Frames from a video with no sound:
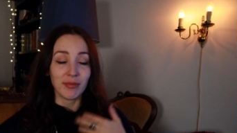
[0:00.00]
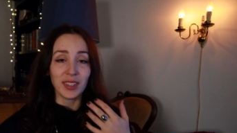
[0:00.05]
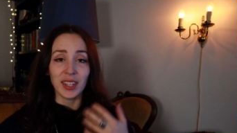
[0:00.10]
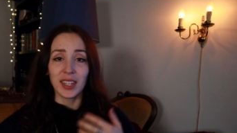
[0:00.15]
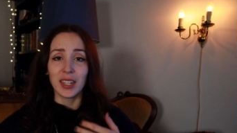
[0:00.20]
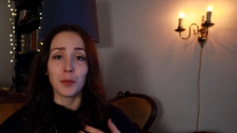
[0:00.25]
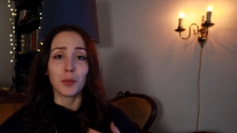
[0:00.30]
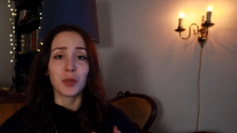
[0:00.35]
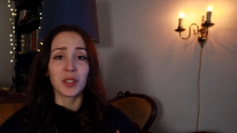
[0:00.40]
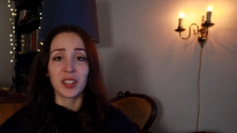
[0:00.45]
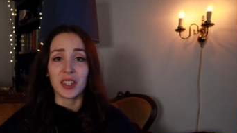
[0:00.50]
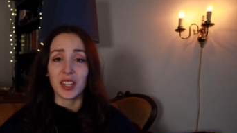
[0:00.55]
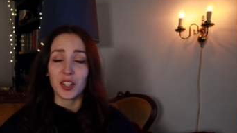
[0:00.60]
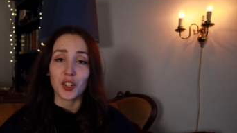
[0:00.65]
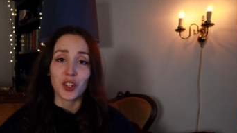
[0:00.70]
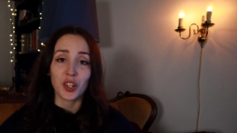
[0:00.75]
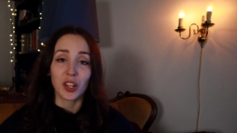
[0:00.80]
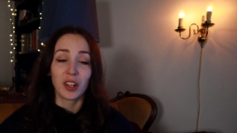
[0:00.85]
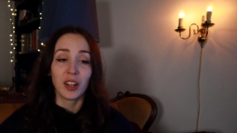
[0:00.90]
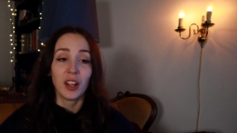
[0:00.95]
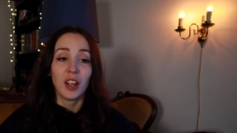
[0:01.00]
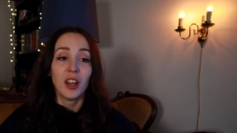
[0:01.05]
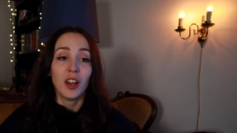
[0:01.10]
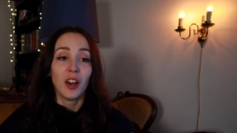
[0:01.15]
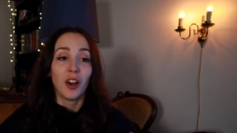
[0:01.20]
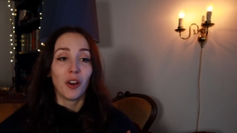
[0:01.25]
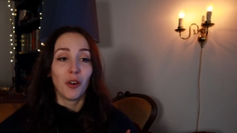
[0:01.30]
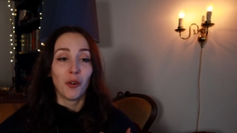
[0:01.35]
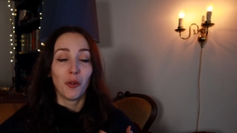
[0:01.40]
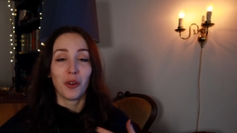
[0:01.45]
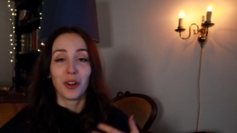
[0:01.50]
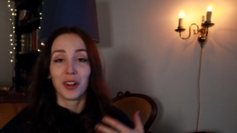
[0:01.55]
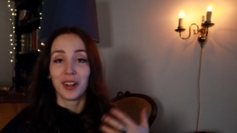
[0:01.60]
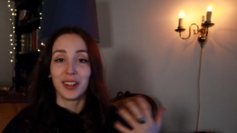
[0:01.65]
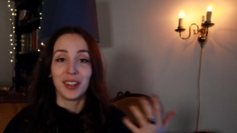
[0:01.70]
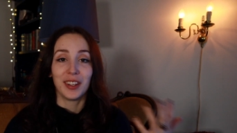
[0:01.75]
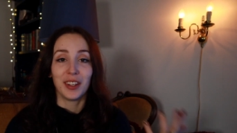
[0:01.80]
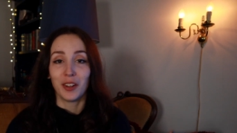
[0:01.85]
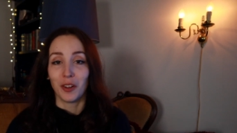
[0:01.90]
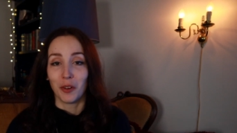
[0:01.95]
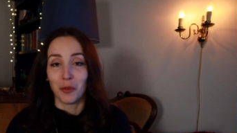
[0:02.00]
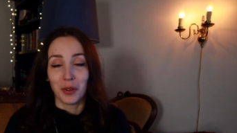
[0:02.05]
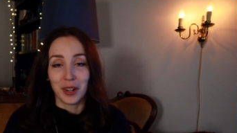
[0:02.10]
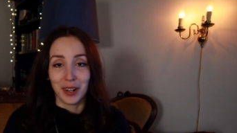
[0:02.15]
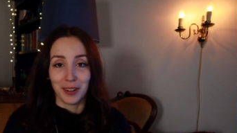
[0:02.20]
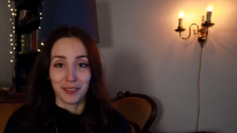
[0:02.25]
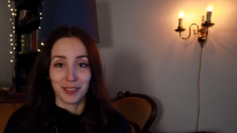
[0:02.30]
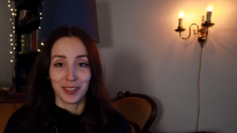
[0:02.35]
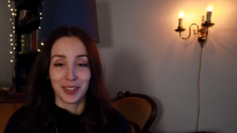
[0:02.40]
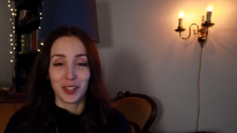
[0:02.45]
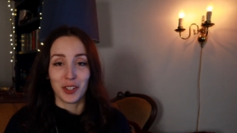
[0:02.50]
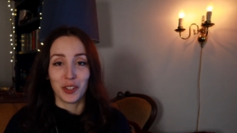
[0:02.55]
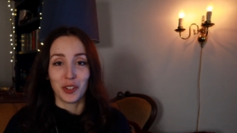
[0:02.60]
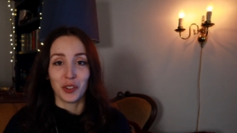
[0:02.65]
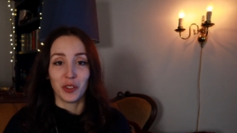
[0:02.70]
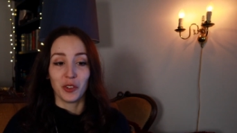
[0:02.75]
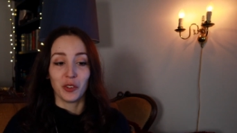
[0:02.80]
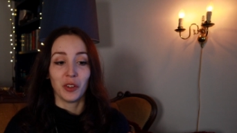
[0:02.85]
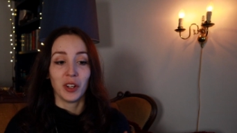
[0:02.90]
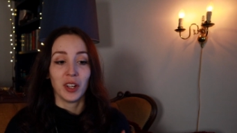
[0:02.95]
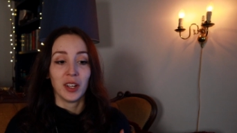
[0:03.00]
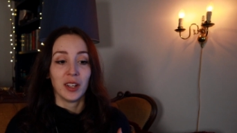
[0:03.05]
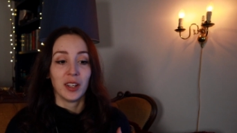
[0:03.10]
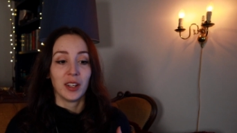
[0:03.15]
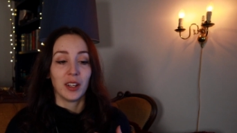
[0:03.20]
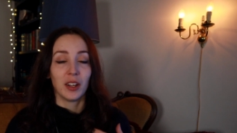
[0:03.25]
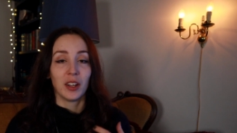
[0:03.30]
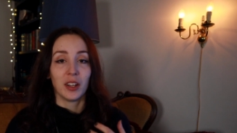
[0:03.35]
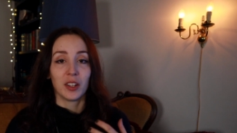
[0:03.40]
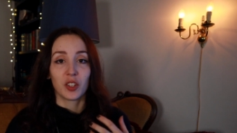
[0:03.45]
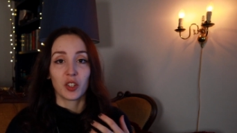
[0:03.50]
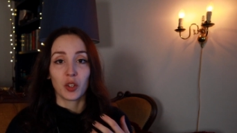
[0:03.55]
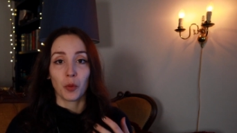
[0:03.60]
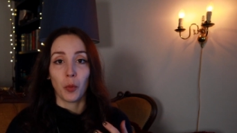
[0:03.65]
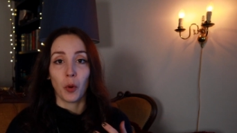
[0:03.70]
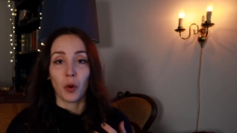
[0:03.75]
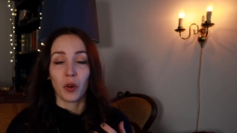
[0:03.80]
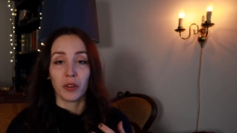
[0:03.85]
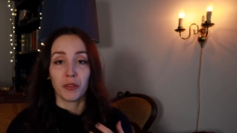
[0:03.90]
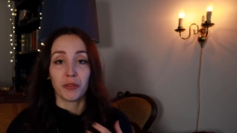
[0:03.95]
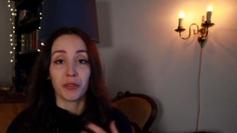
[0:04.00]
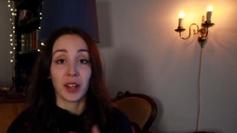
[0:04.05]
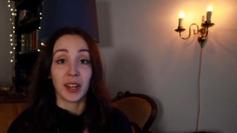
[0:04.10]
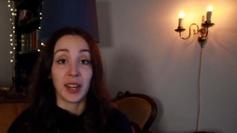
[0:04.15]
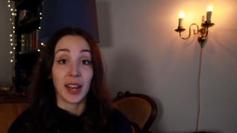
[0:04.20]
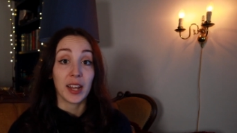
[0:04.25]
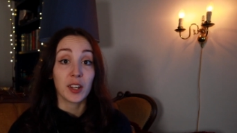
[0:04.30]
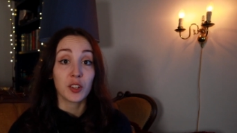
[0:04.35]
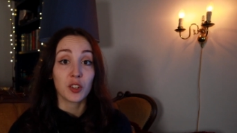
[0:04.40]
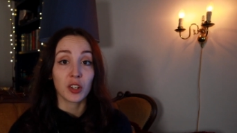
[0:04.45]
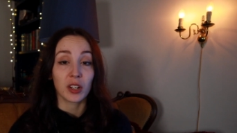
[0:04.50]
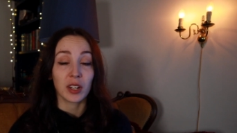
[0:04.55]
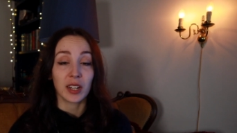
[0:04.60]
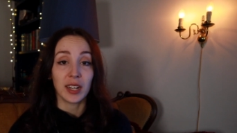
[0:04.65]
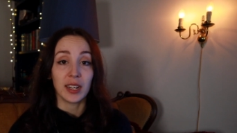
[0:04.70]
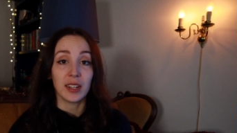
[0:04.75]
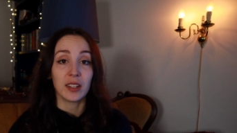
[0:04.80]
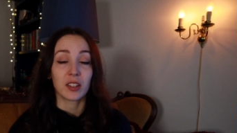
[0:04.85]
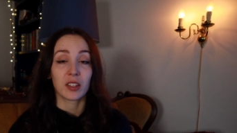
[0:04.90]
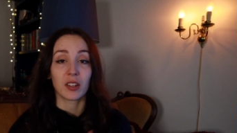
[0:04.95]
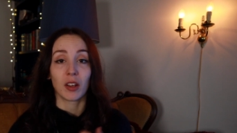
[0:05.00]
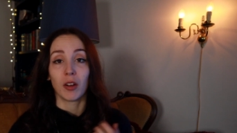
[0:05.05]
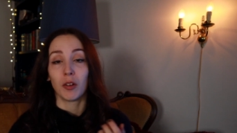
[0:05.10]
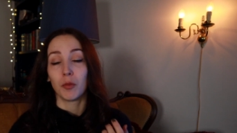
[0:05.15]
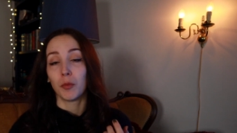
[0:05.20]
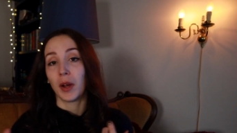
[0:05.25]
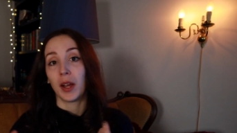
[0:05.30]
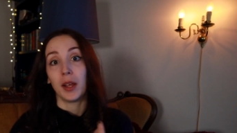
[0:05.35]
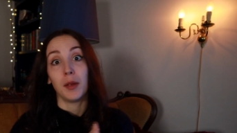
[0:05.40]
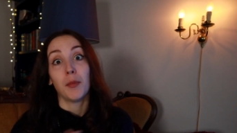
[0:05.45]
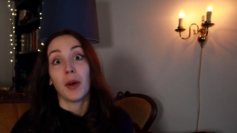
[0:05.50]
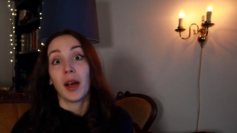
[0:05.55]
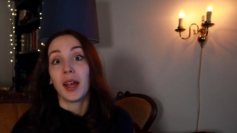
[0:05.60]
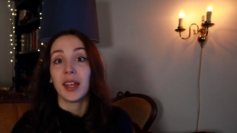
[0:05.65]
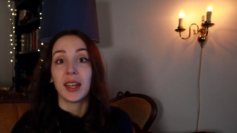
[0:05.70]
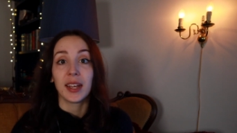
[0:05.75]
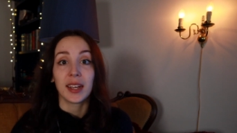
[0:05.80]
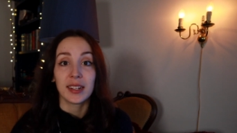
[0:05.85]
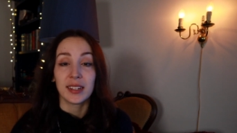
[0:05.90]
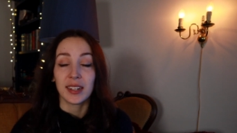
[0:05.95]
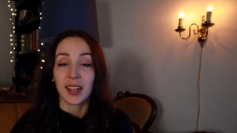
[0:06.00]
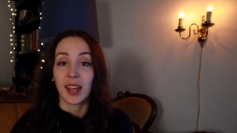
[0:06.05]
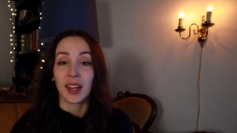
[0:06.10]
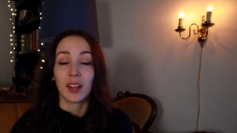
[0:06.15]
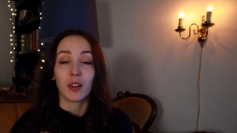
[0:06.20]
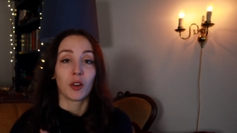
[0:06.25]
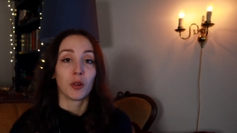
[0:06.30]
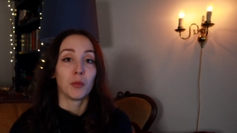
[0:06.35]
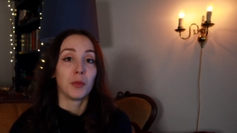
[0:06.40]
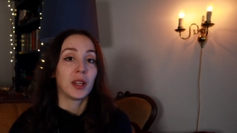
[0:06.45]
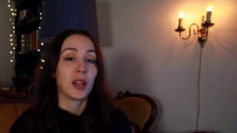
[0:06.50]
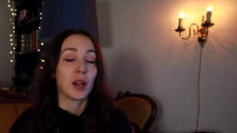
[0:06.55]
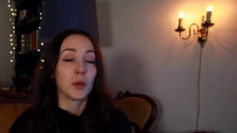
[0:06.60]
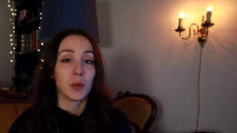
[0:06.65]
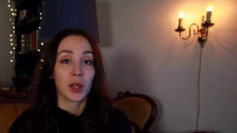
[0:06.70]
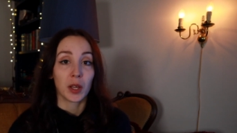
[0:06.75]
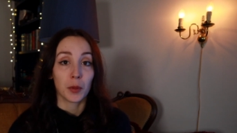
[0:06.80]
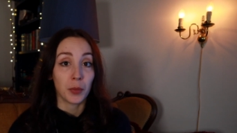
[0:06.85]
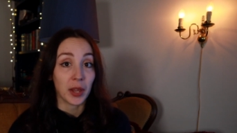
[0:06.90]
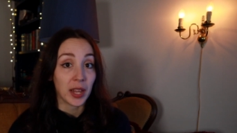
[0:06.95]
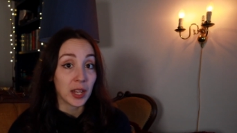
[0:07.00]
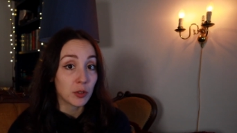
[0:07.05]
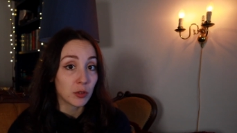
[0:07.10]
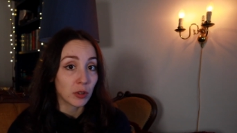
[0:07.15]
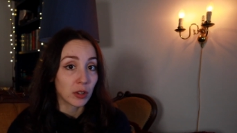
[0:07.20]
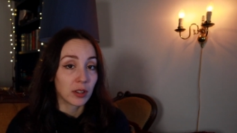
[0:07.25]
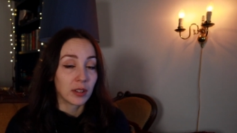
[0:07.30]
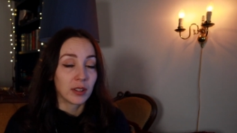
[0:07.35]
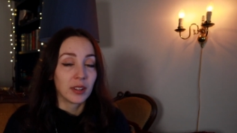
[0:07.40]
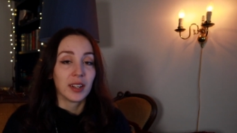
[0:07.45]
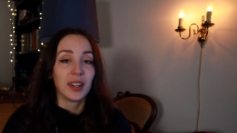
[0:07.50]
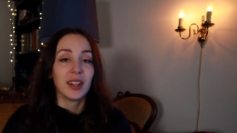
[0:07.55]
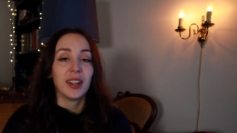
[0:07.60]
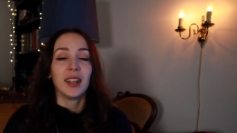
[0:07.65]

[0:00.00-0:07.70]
in a position or you know whatever to uh, support financially, so by buying a deck or becoming a patron,